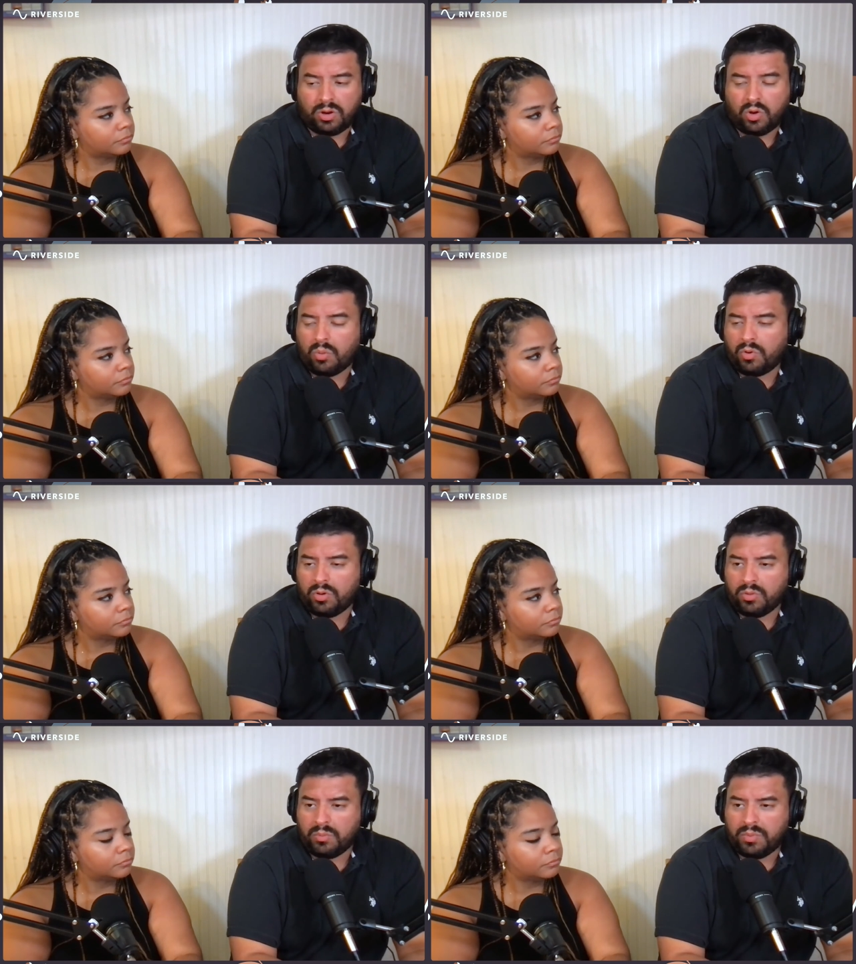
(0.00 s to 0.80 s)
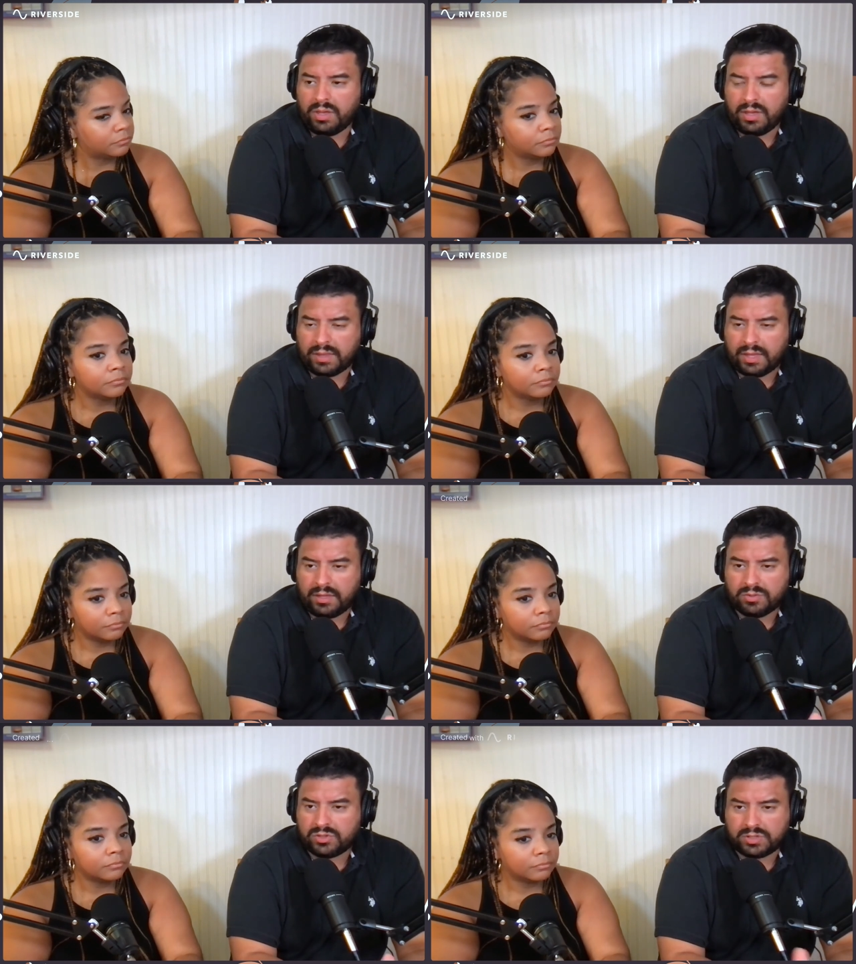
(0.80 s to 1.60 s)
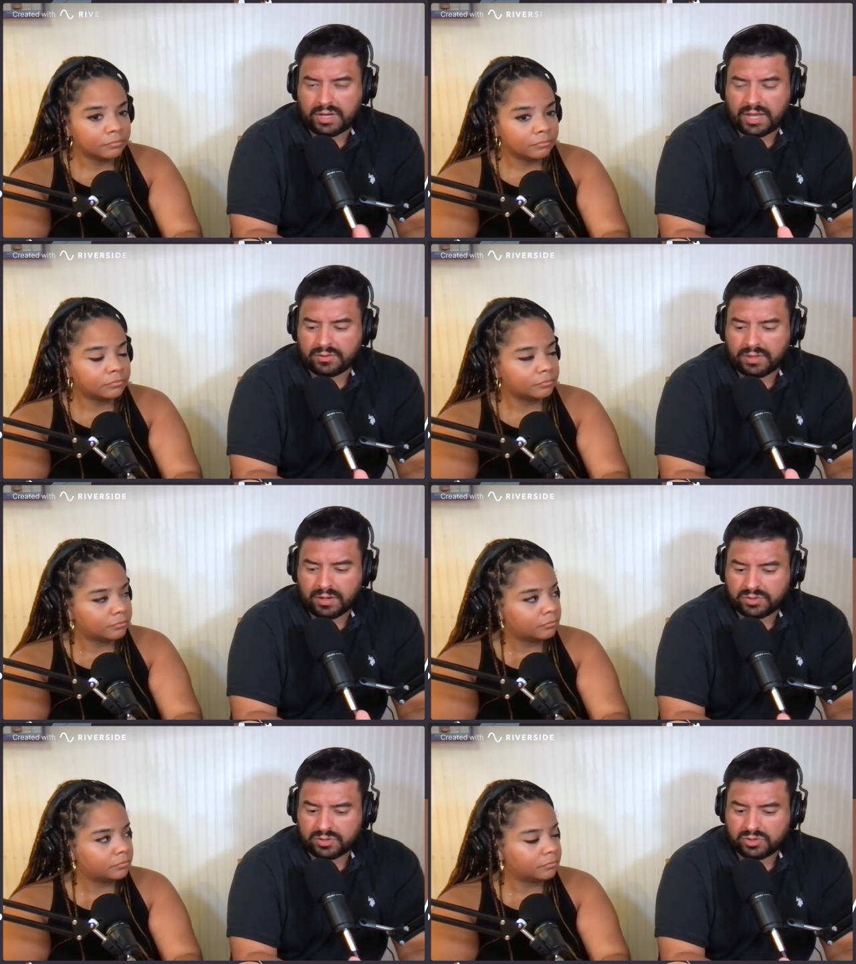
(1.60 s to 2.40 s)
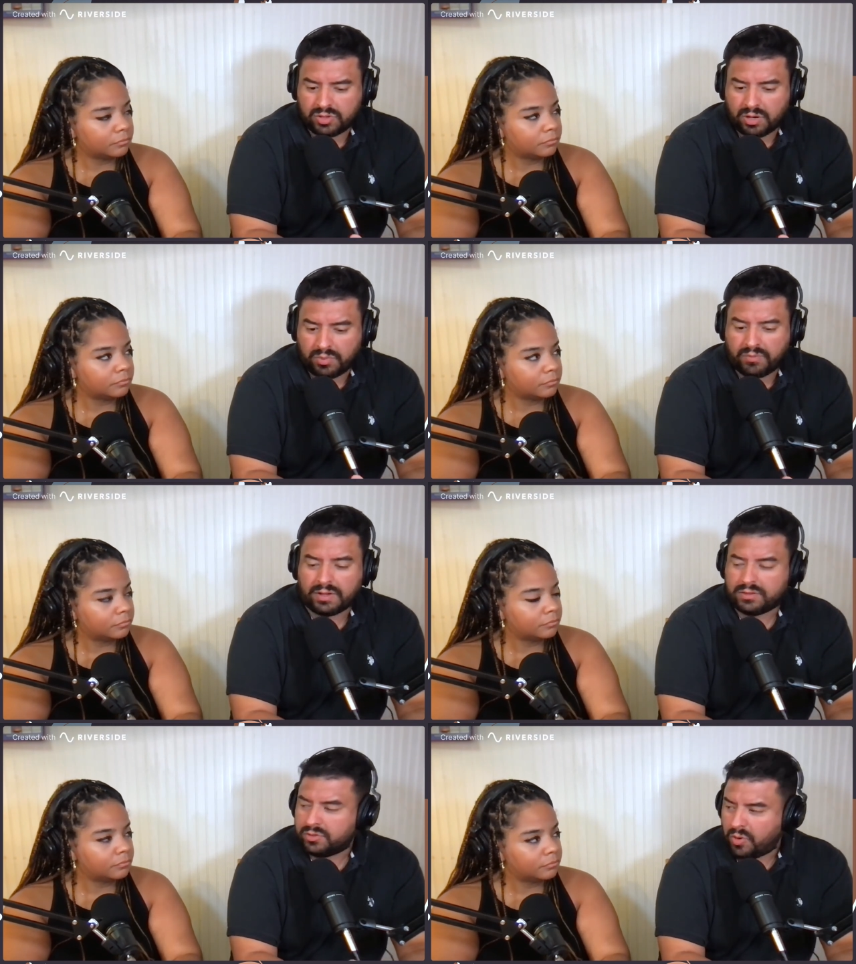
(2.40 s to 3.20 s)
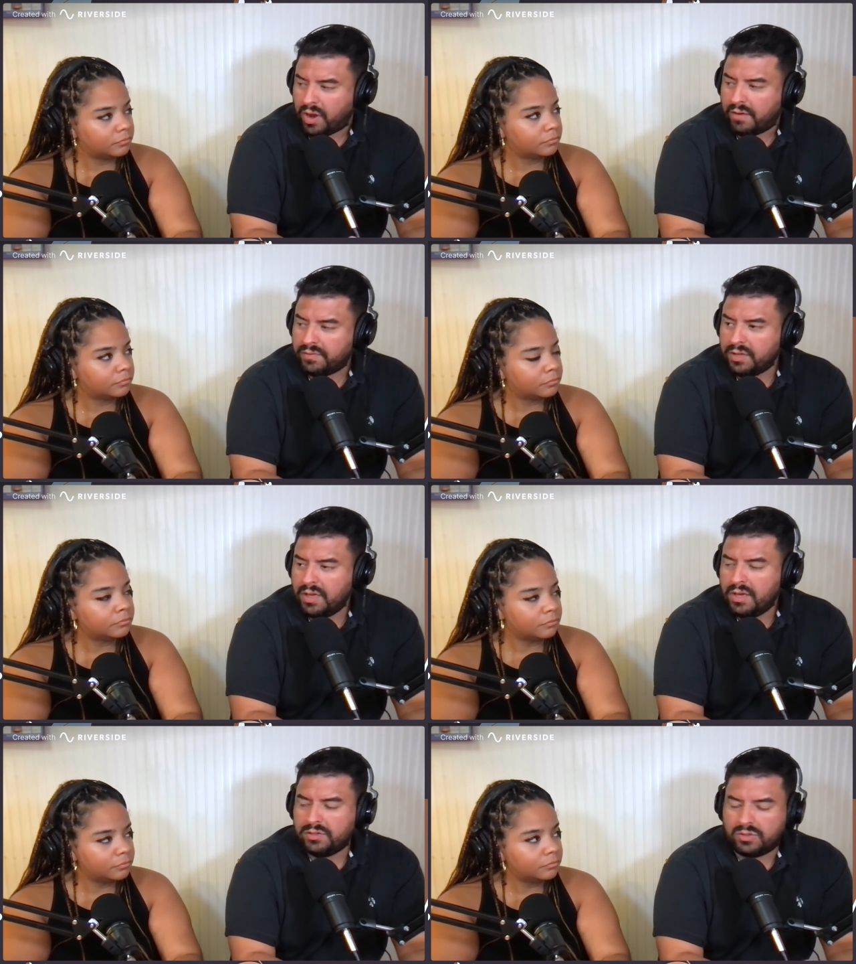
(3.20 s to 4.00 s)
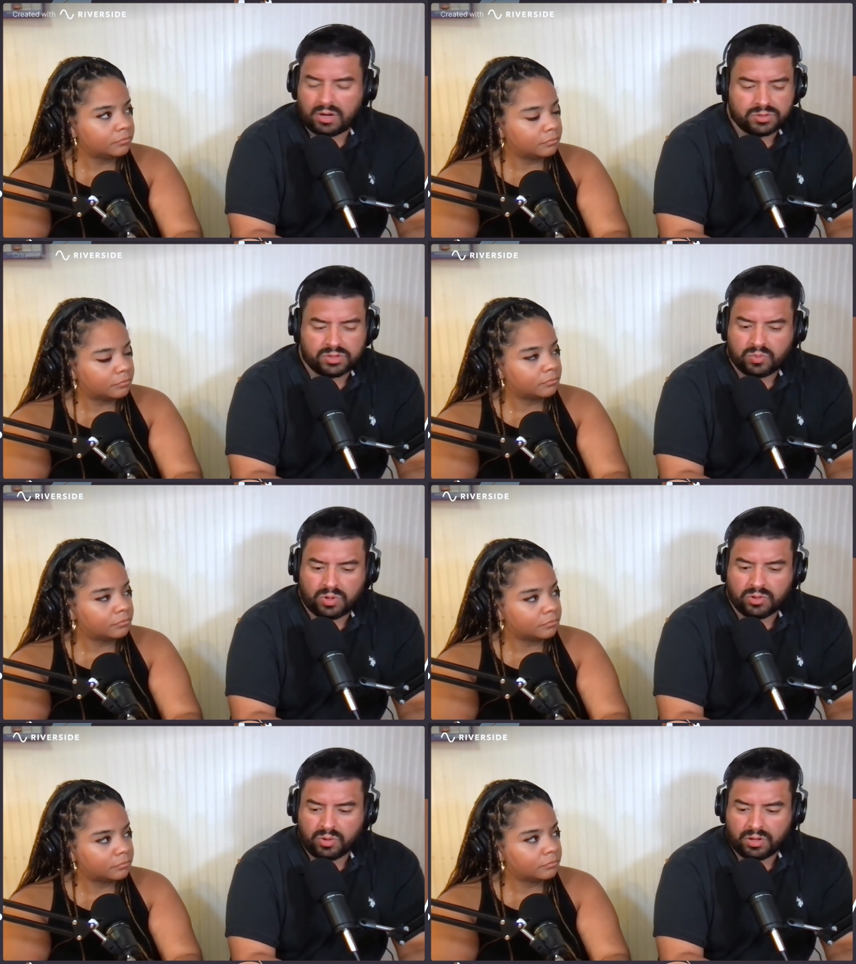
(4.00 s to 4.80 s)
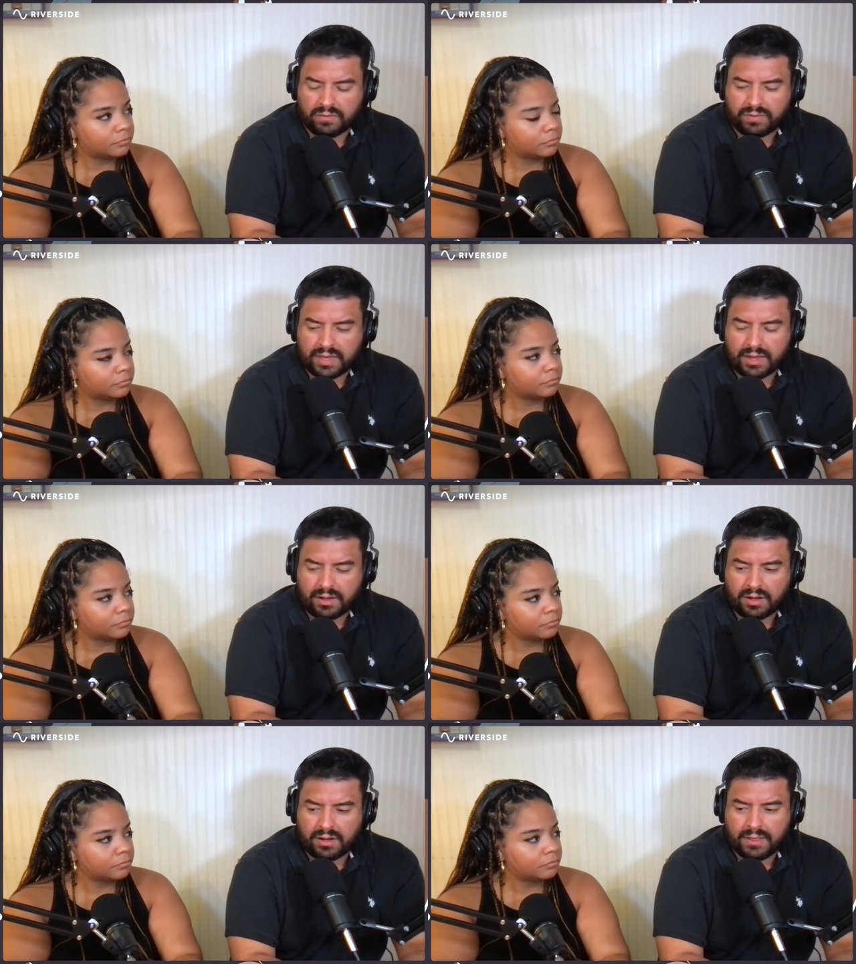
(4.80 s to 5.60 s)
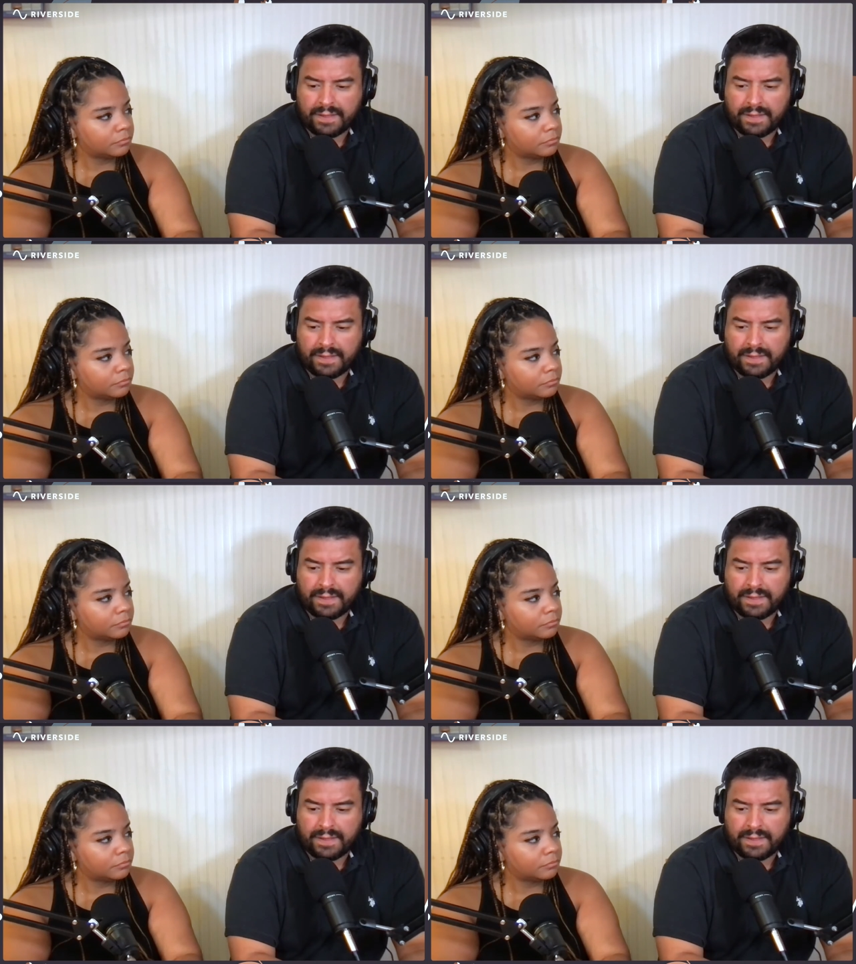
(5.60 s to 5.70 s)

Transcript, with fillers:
Speaker 1: a normal human being that he was just an actor that was just trying to perfect his craft. Mm-hmm. So I was just wondering if that. Uh,